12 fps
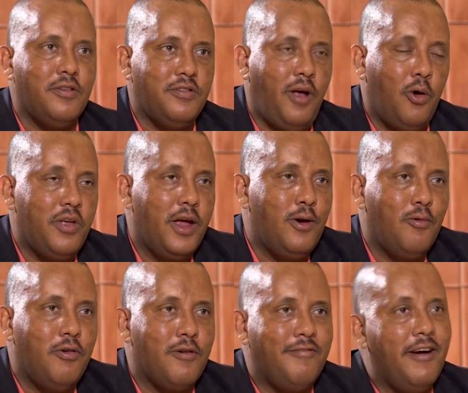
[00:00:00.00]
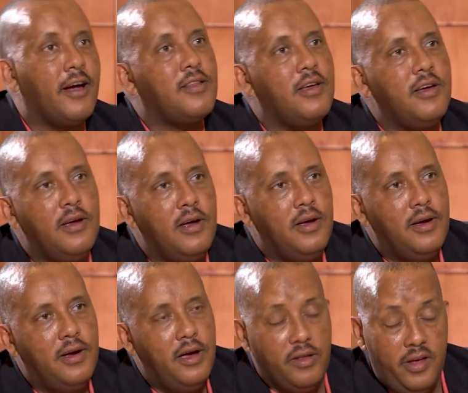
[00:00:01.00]
the south, I know for a fact.
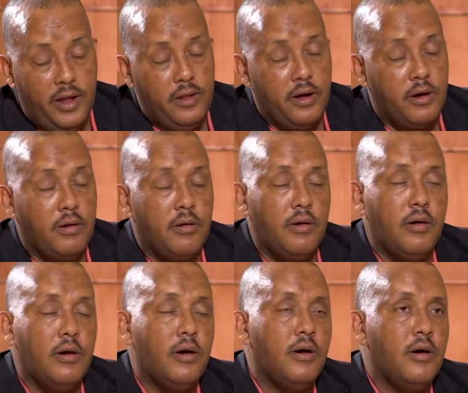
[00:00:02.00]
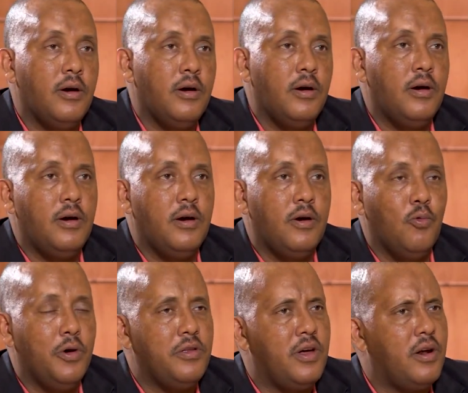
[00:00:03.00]
It's under. Uh,
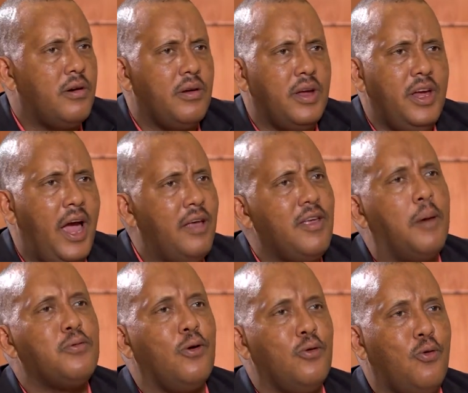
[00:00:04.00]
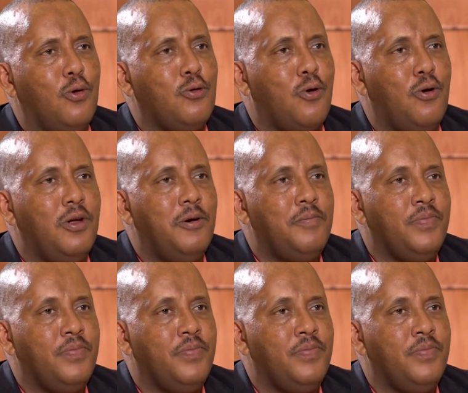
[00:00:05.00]
whether he has absolute control